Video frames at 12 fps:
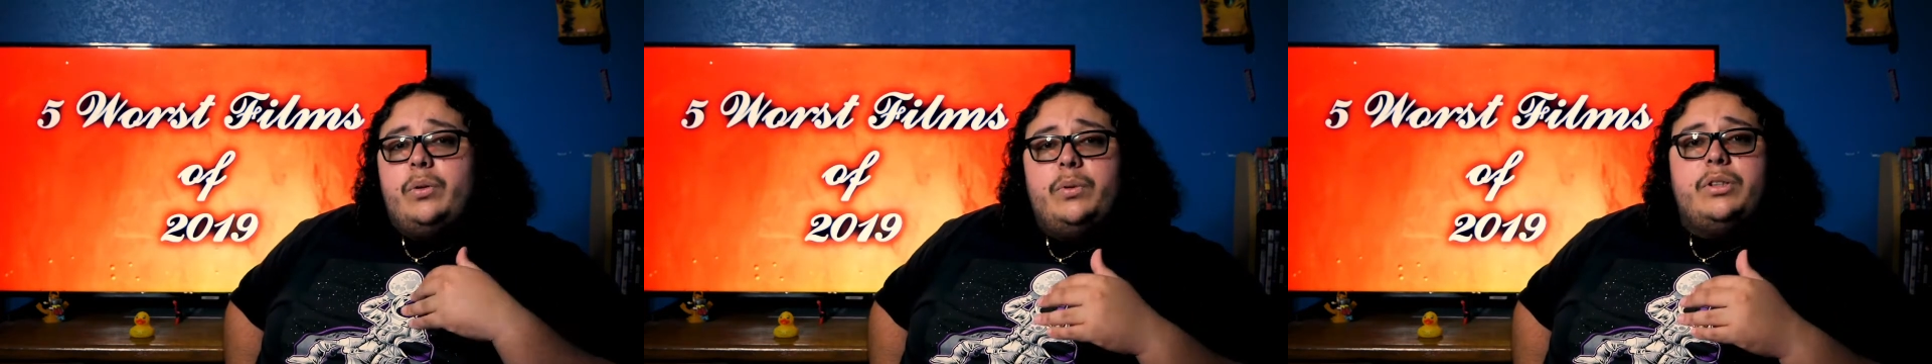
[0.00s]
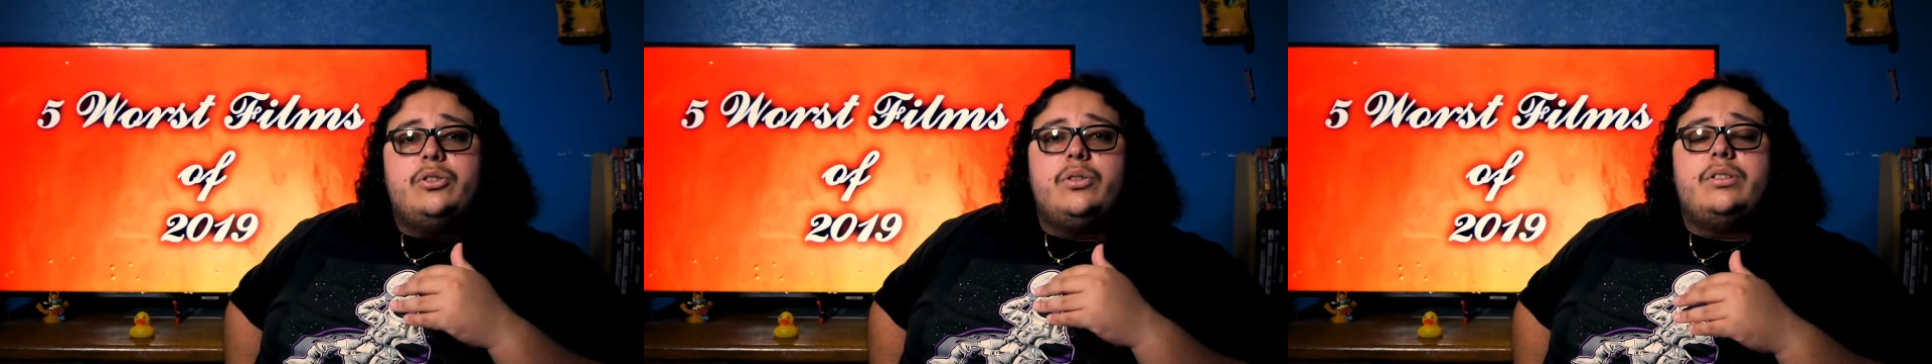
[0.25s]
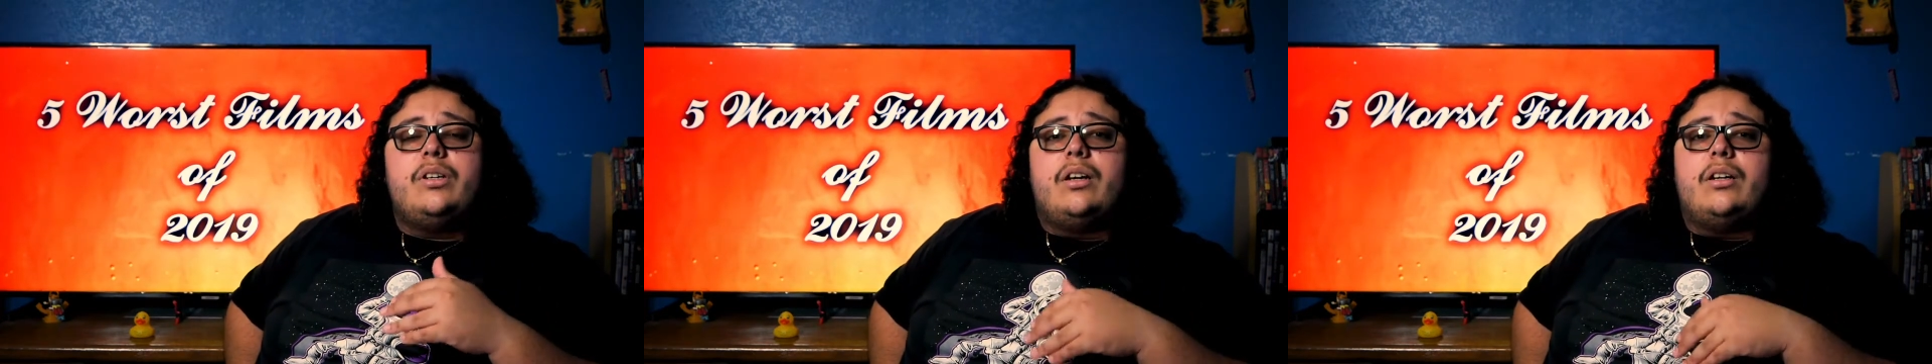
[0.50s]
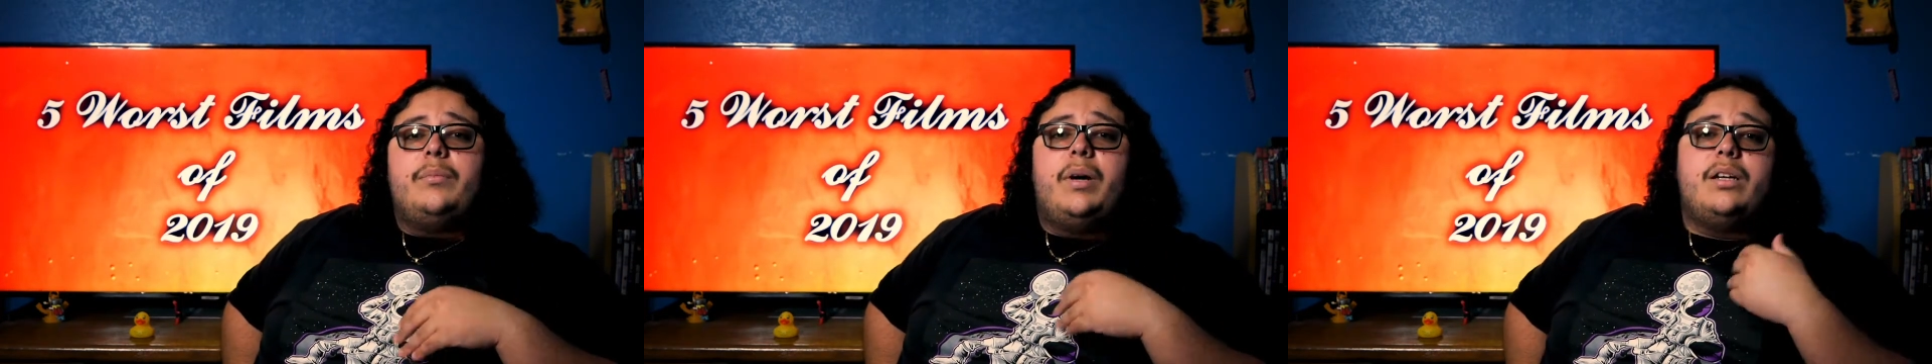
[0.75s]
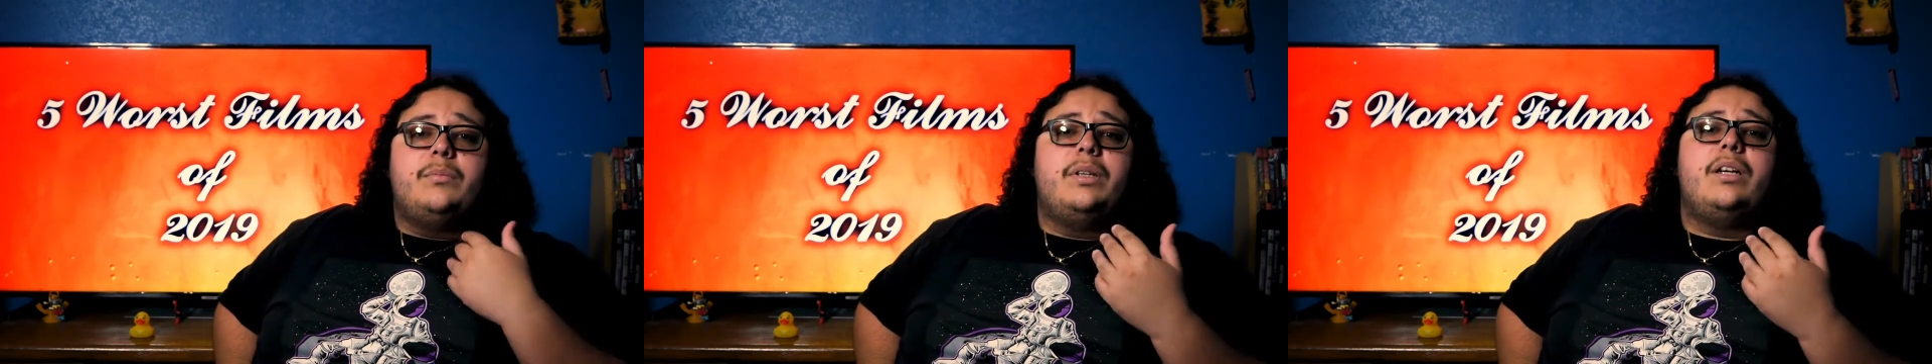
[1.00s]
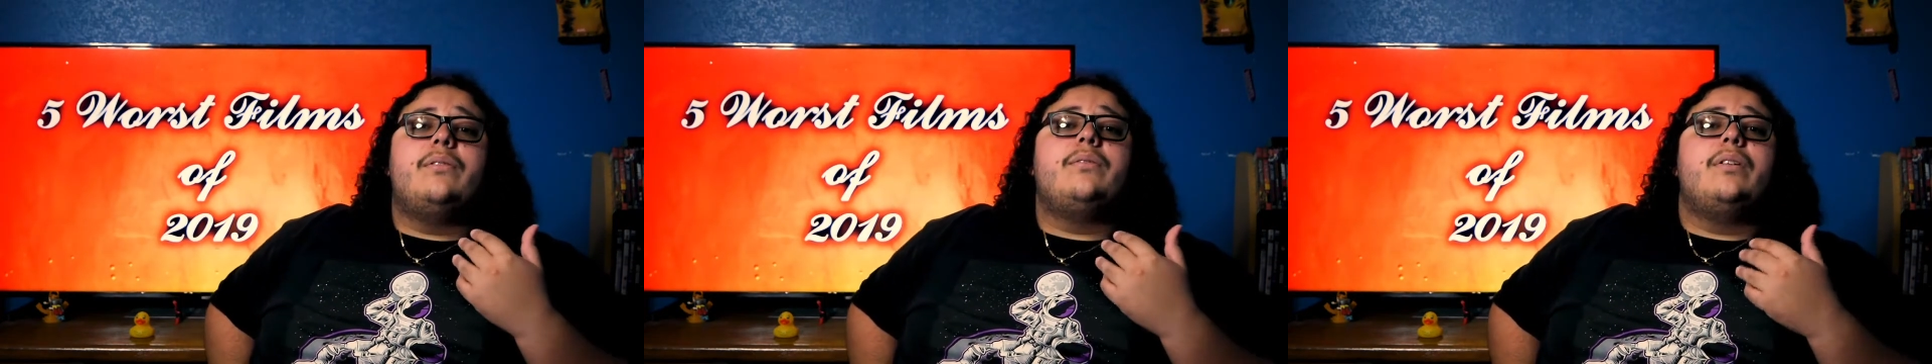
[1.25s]
We enjoy talking about them. We
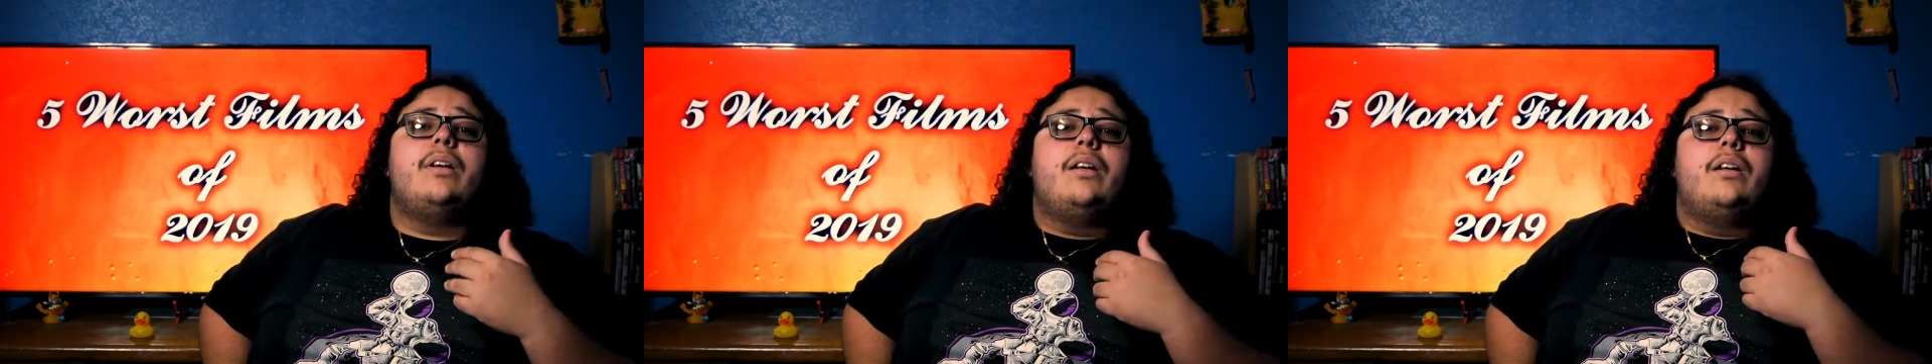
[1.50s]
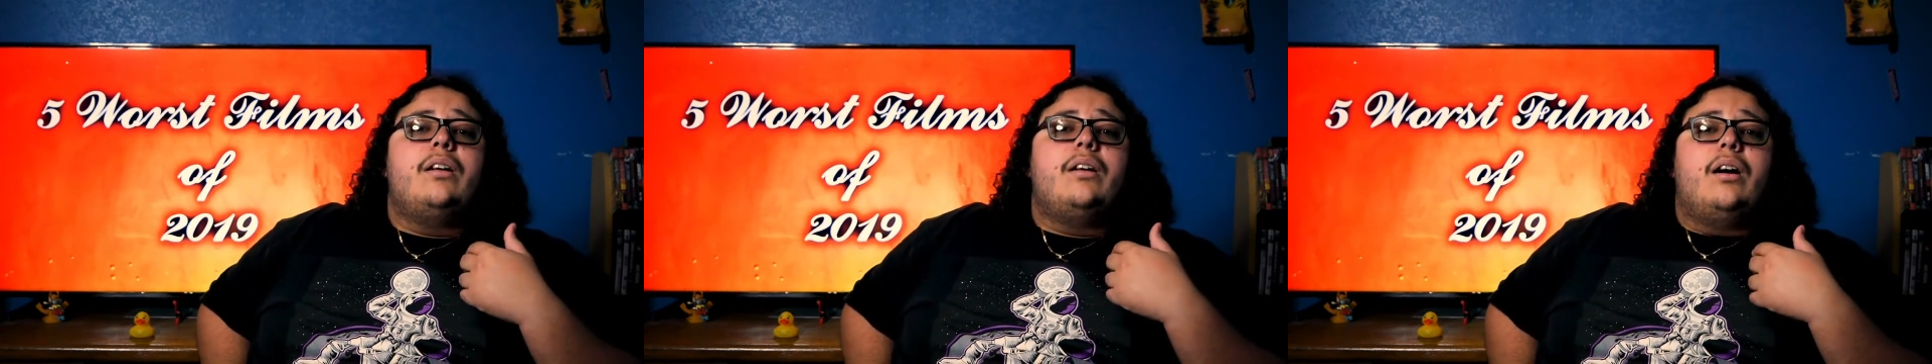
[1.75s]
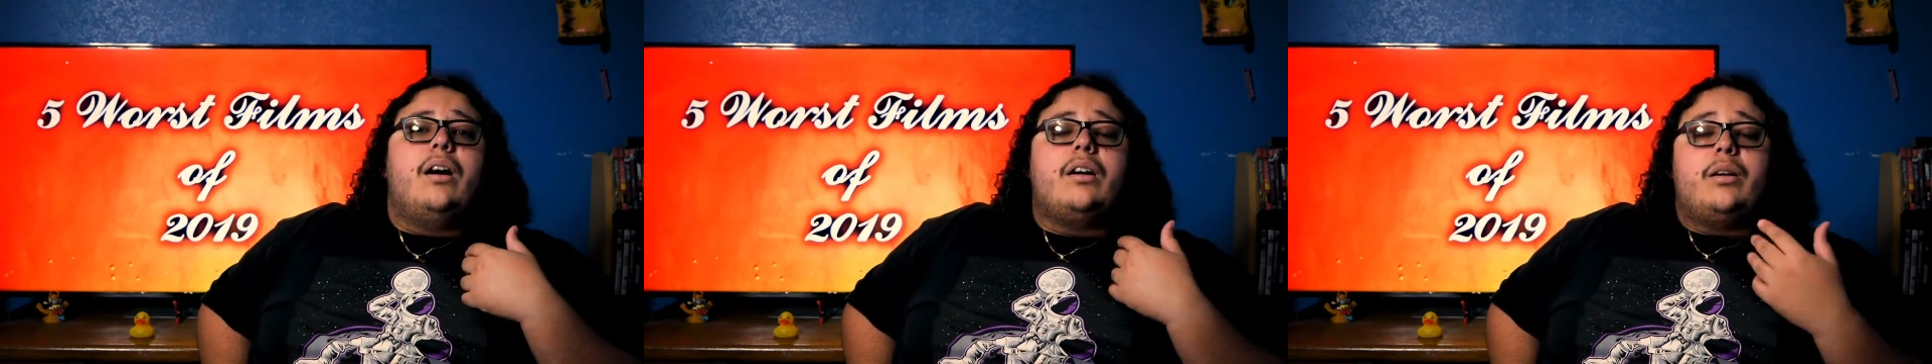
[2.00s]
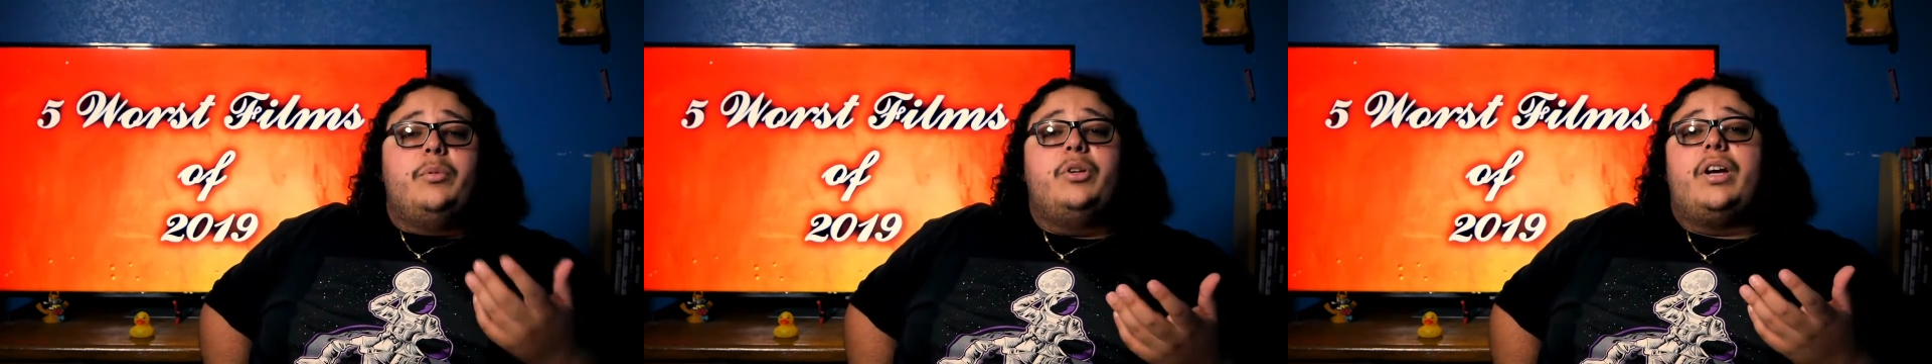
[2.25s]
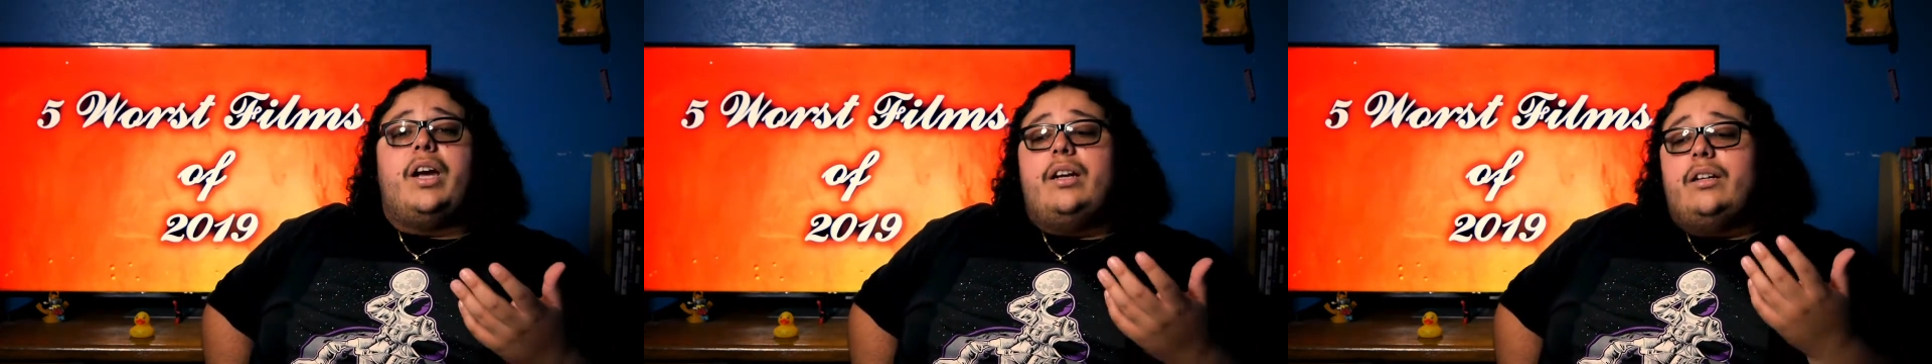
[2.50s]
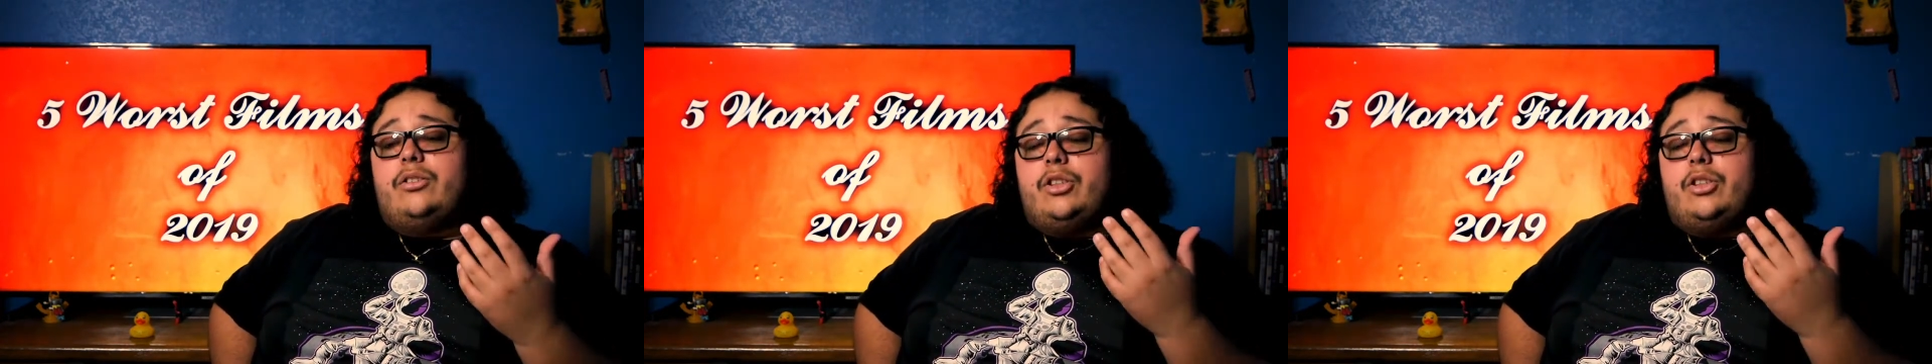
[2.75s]
love communicating.